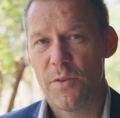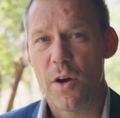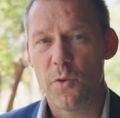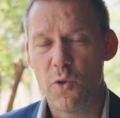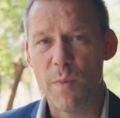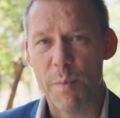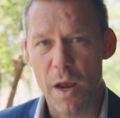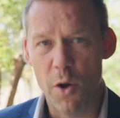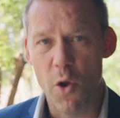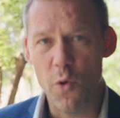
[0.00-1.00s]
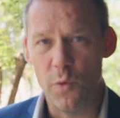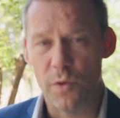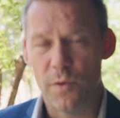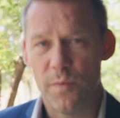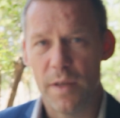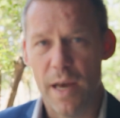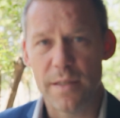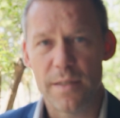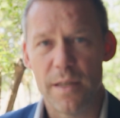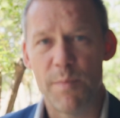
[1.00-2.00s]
daratumumab alone as uh,